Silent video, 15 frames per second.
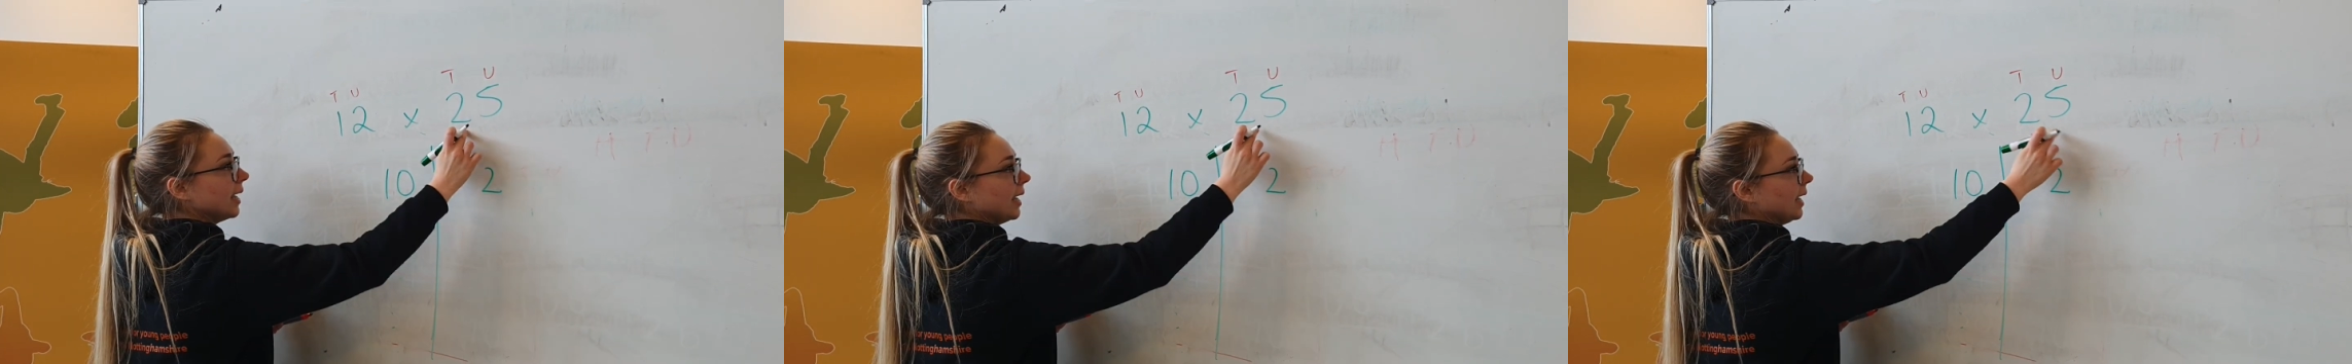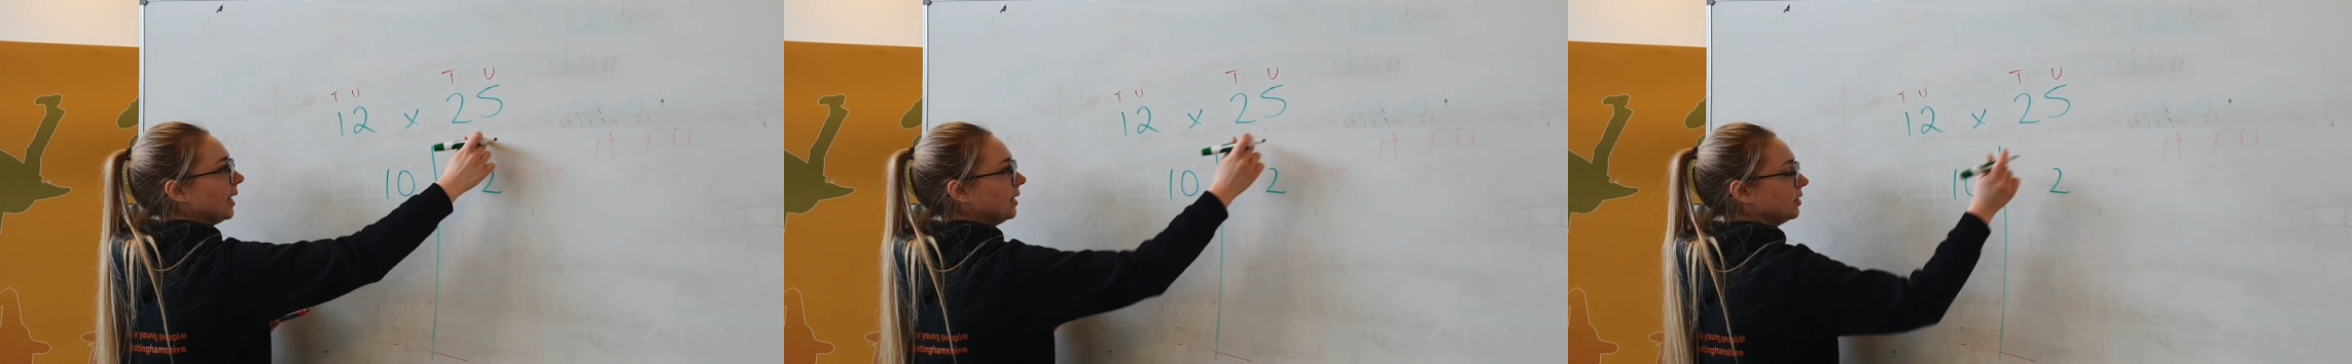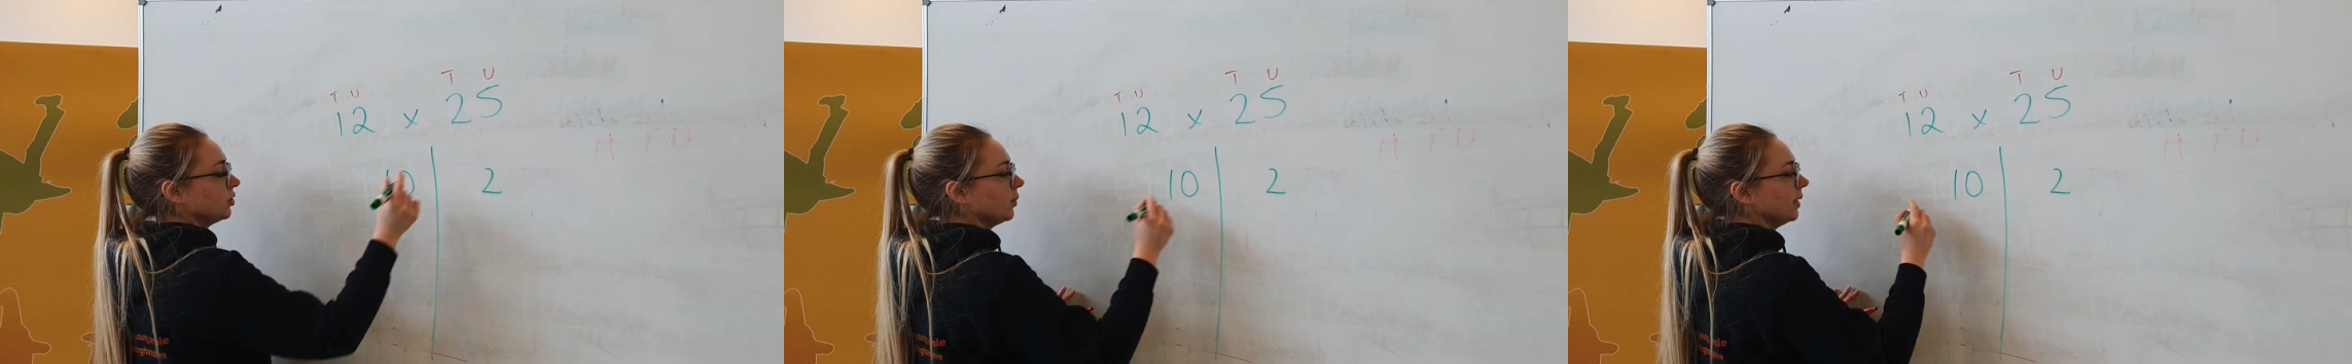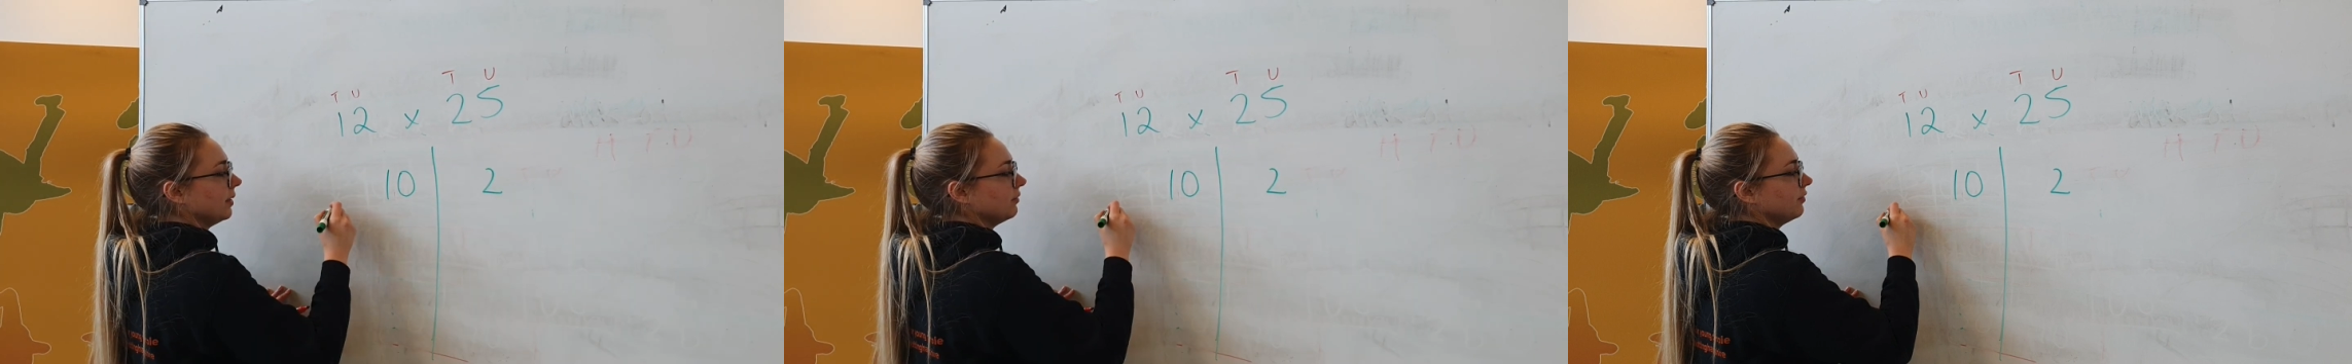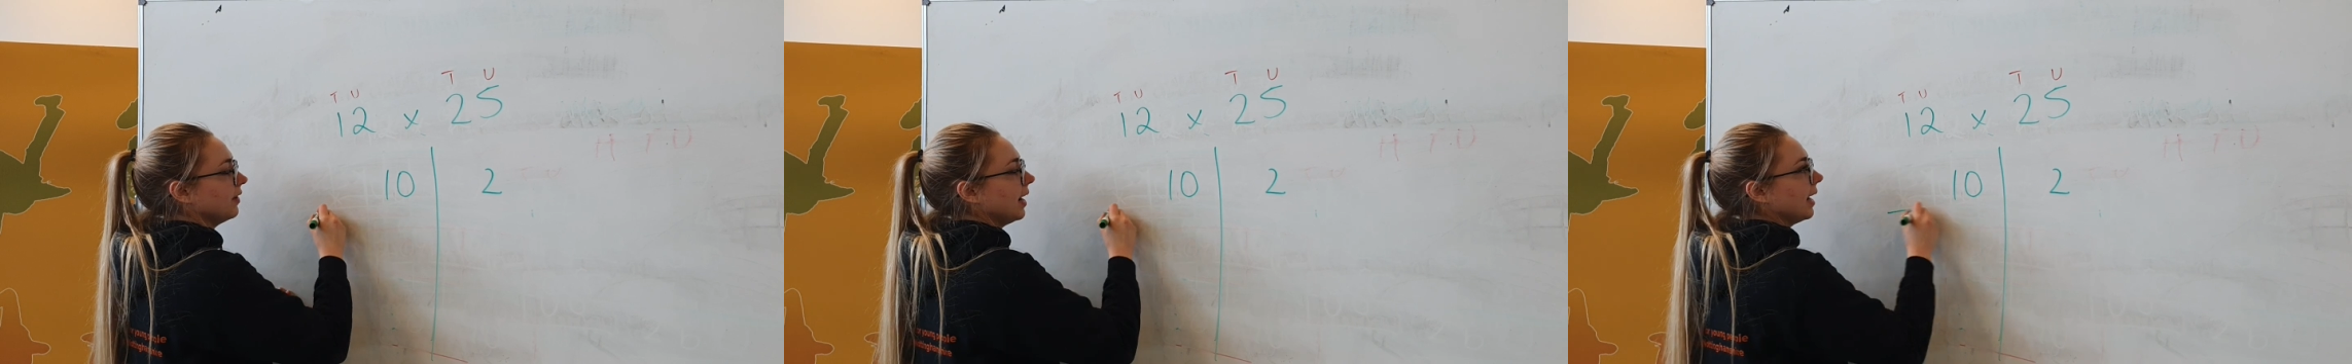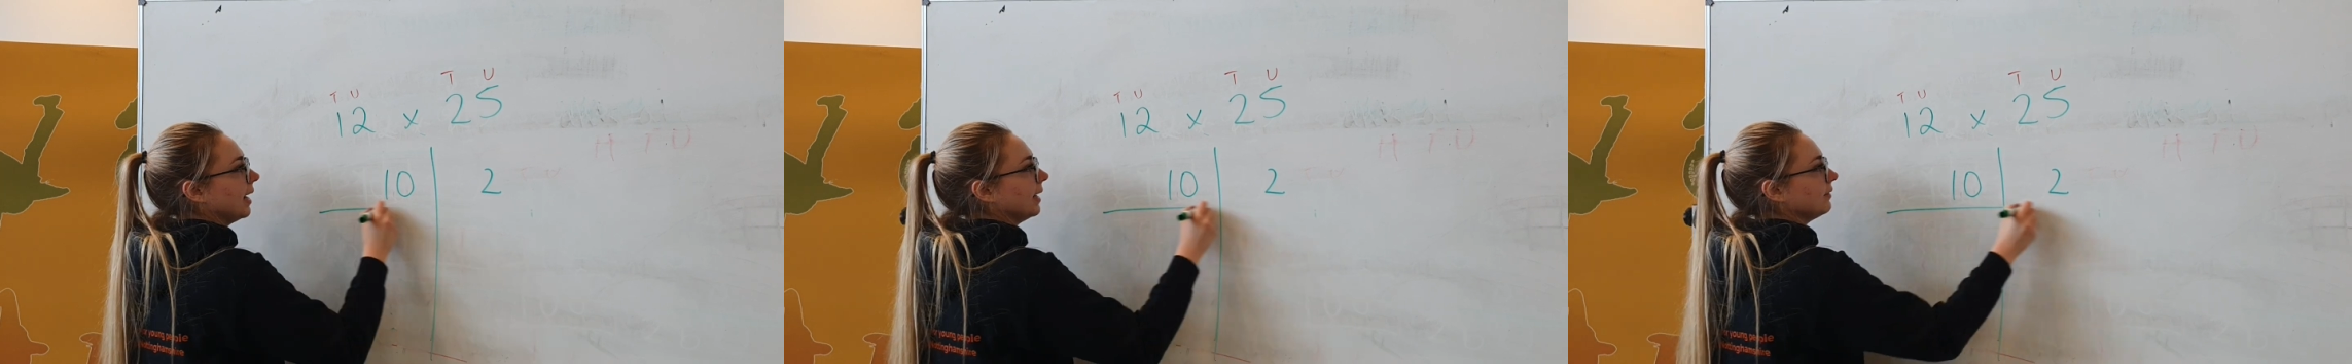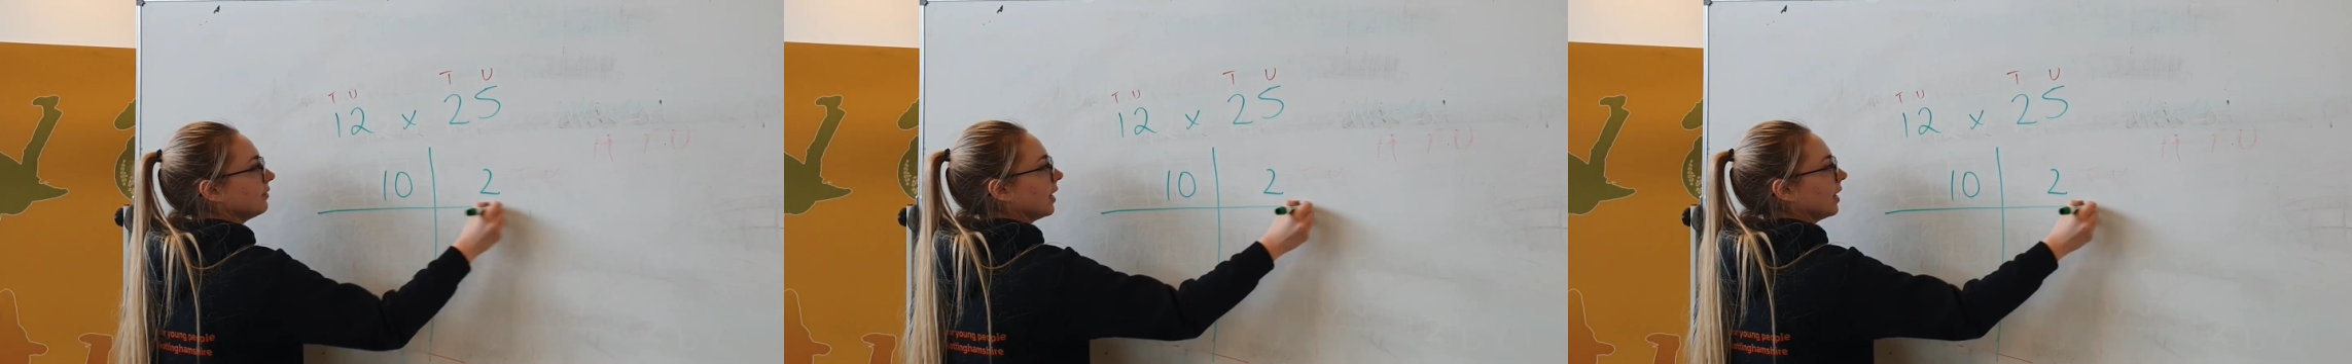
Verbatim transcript: In 25,